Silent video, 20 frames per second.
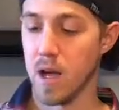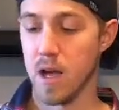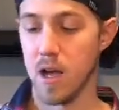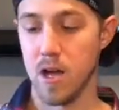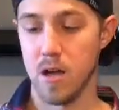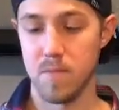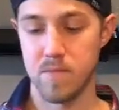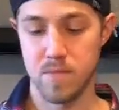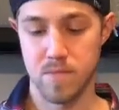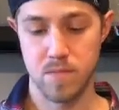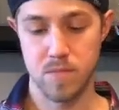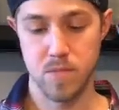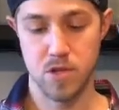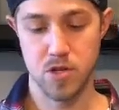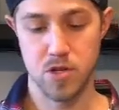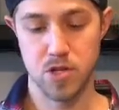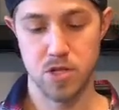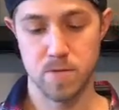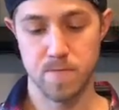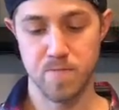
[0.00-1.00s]
Um,
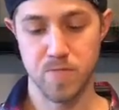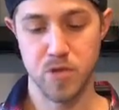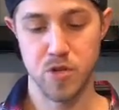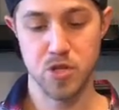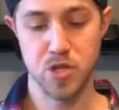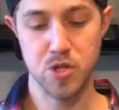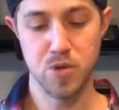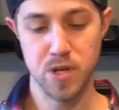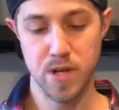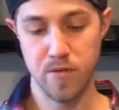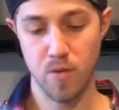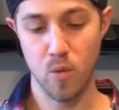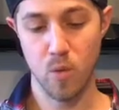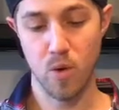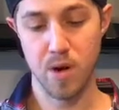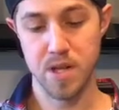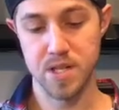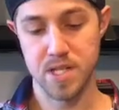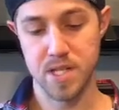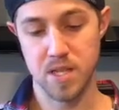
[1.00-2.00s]
there's, there's two different
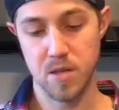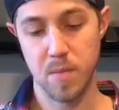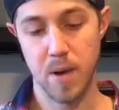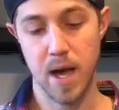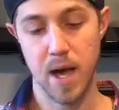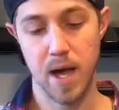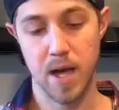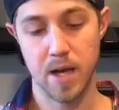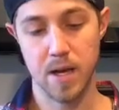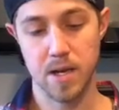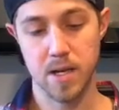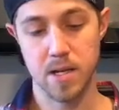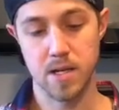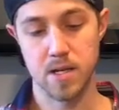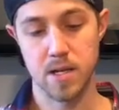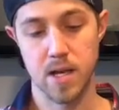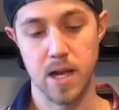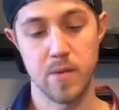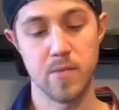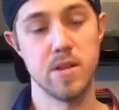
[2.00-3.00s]
ones in the pack.
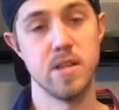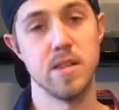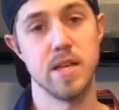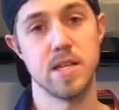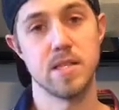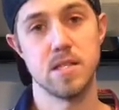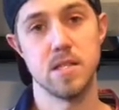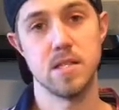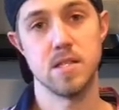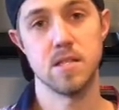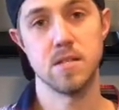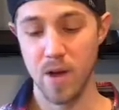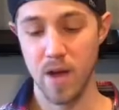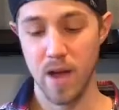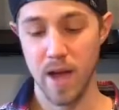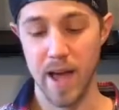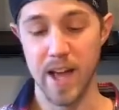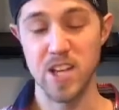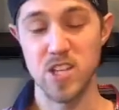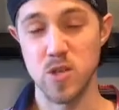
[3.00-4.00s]
I really like these.
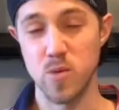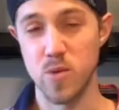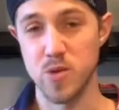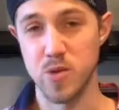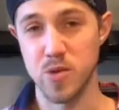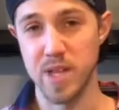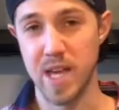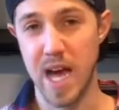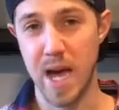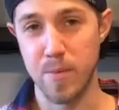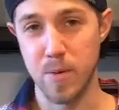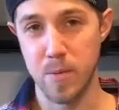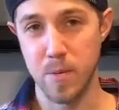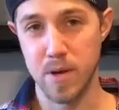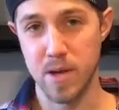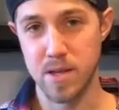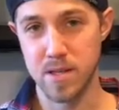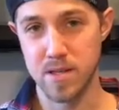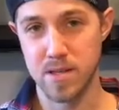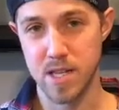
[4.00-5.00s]
Angel was really happy
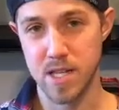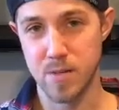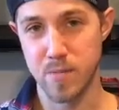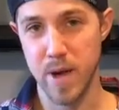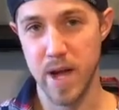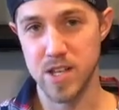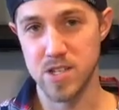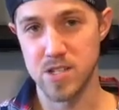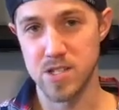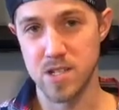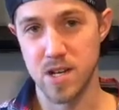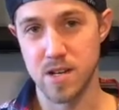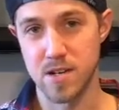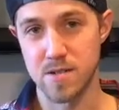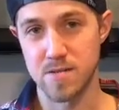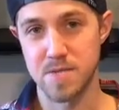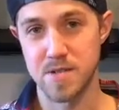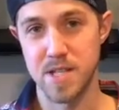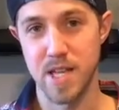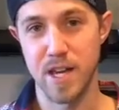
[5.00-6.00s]
because this matches
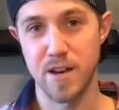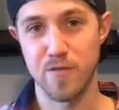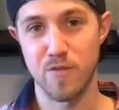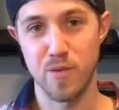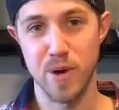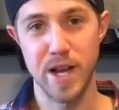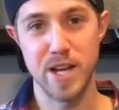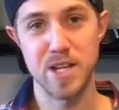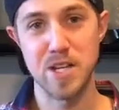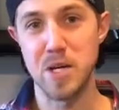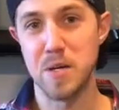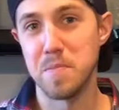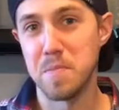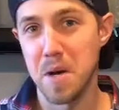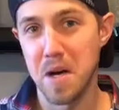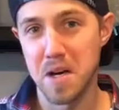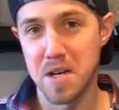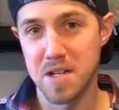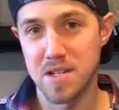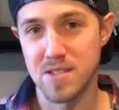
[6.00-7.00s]
our set of Rae Dunn
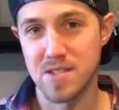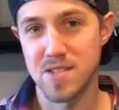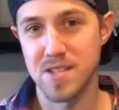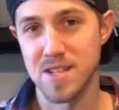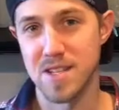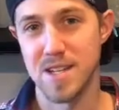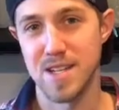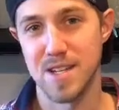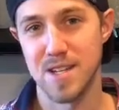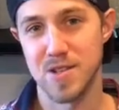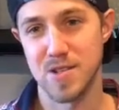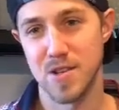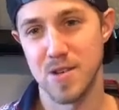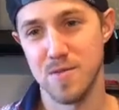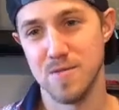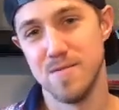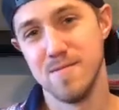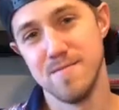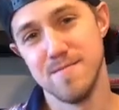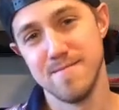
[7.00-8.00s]
mugs. So
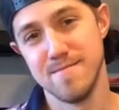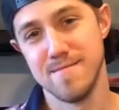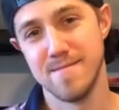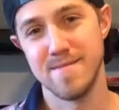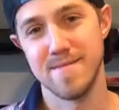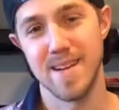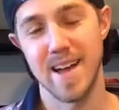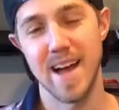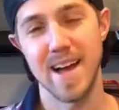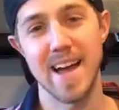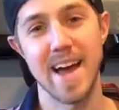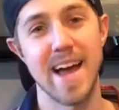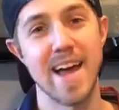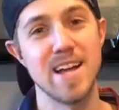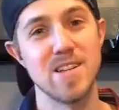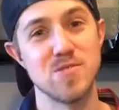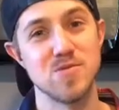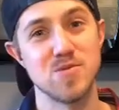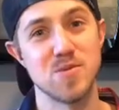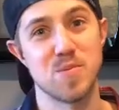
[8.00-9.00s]
I got
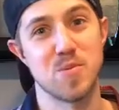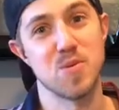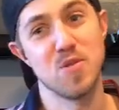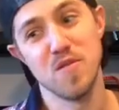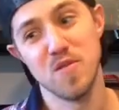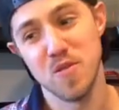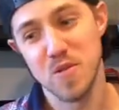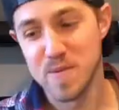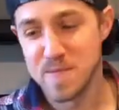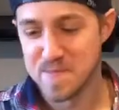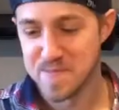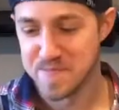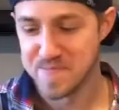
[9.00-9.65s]
Angel's approval.